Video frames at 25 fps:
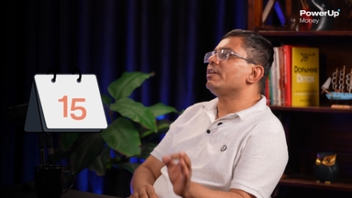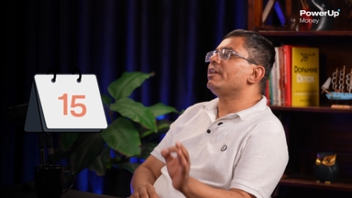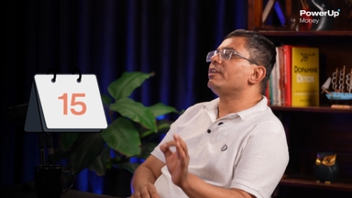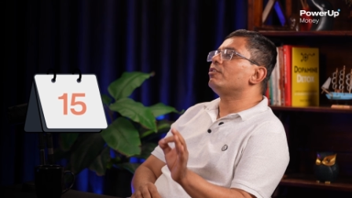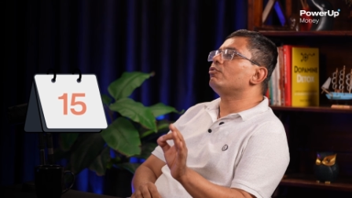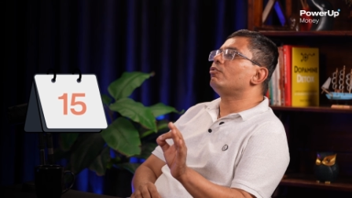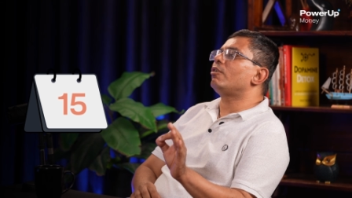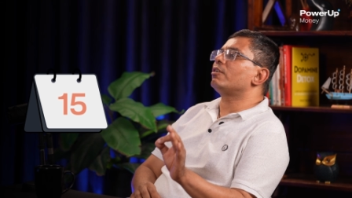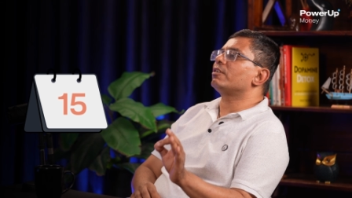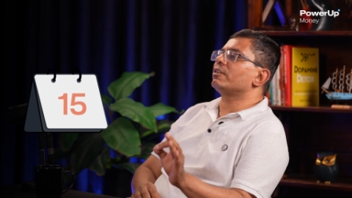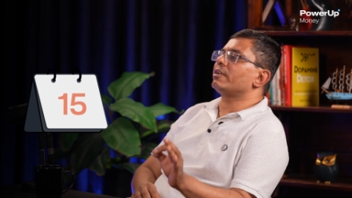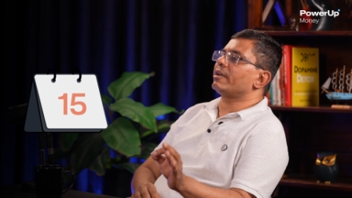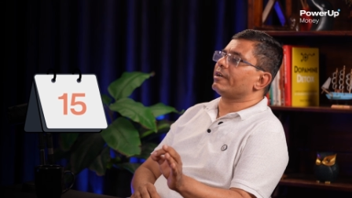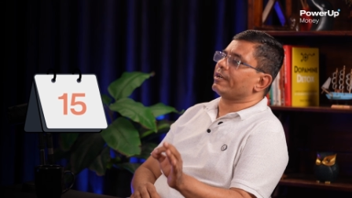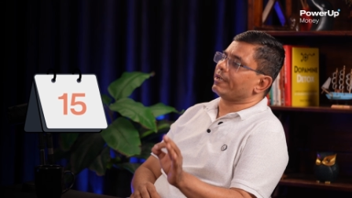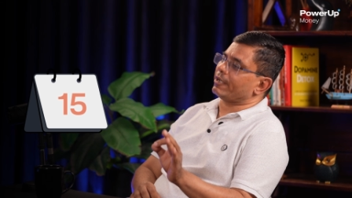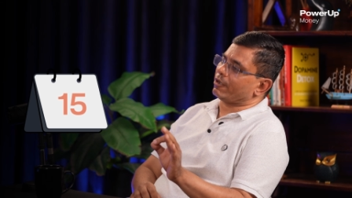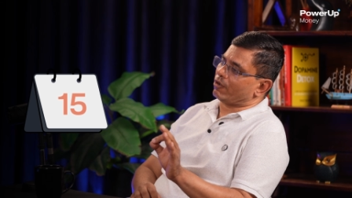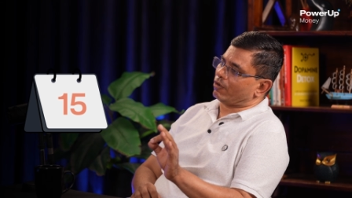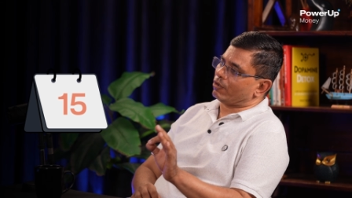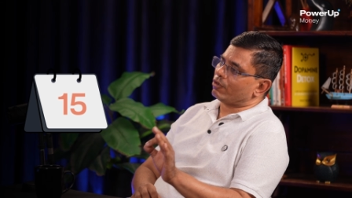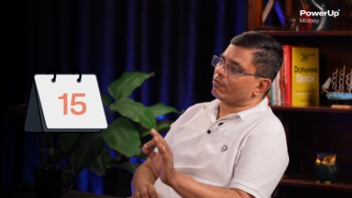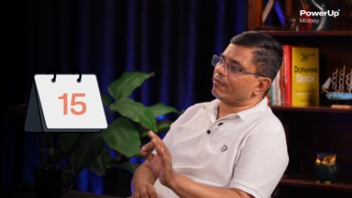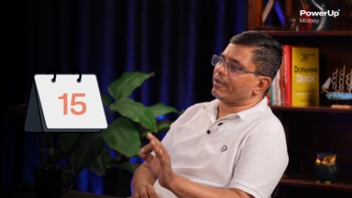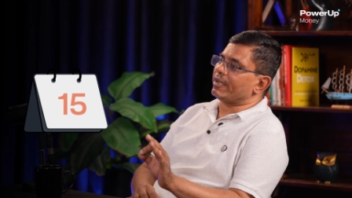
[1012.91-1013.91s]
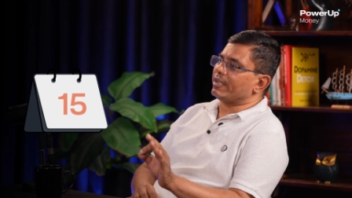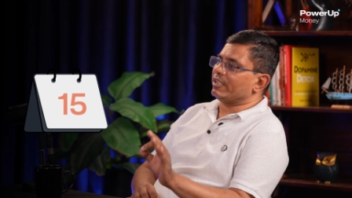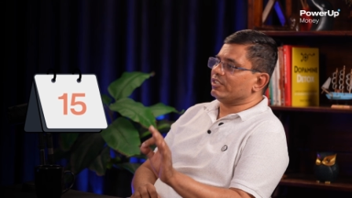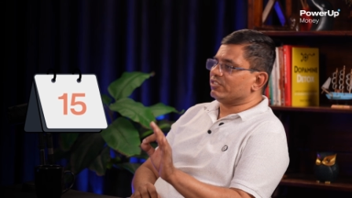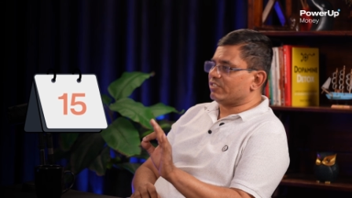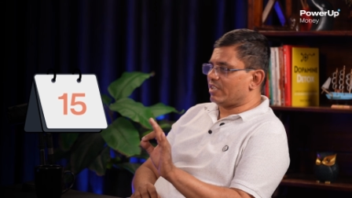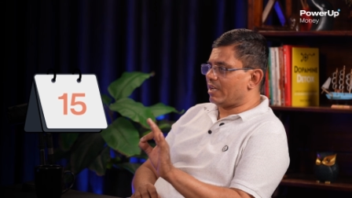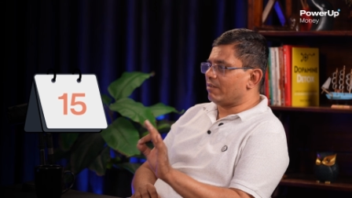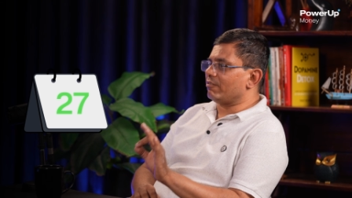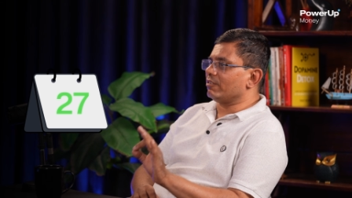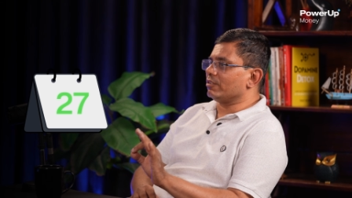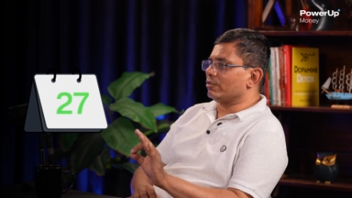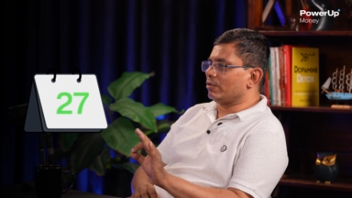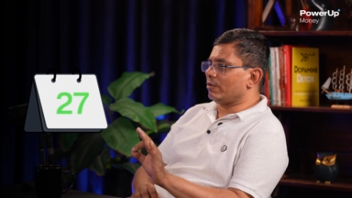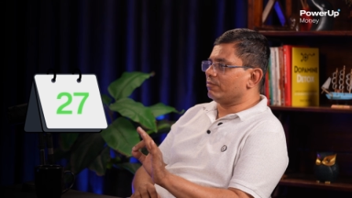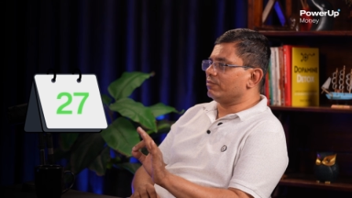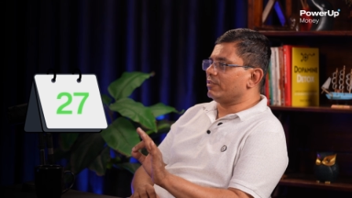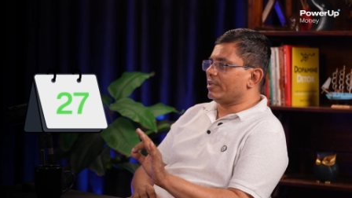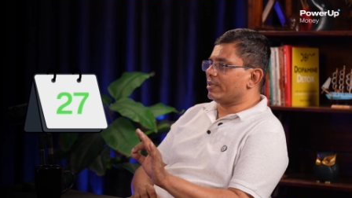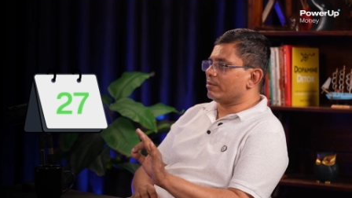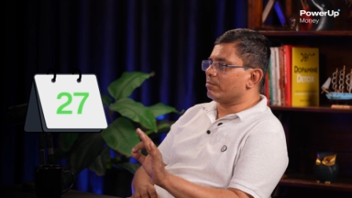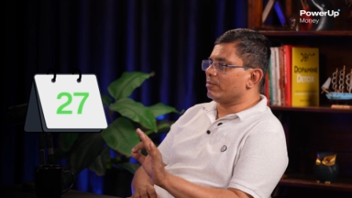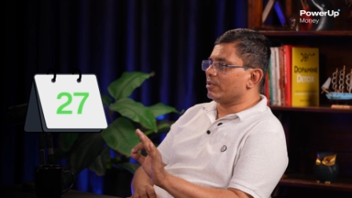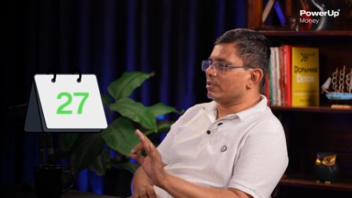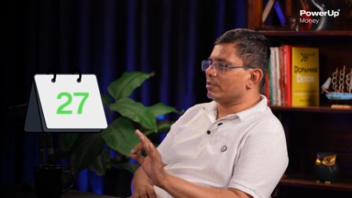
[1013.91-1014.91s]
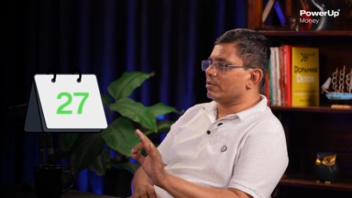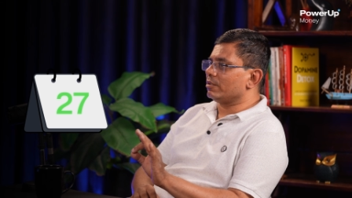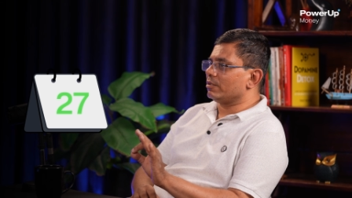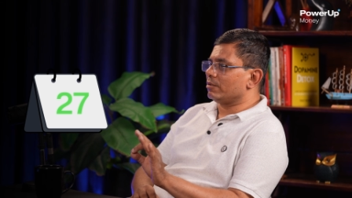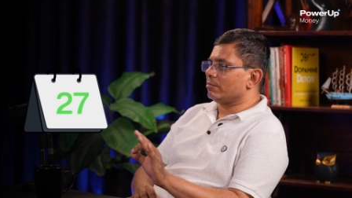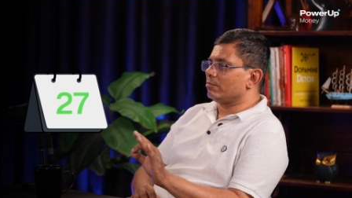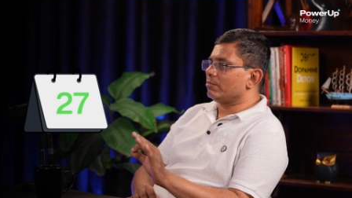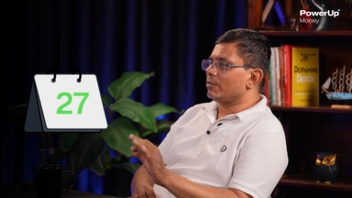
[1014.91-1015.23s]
it got credited on 27th of that month.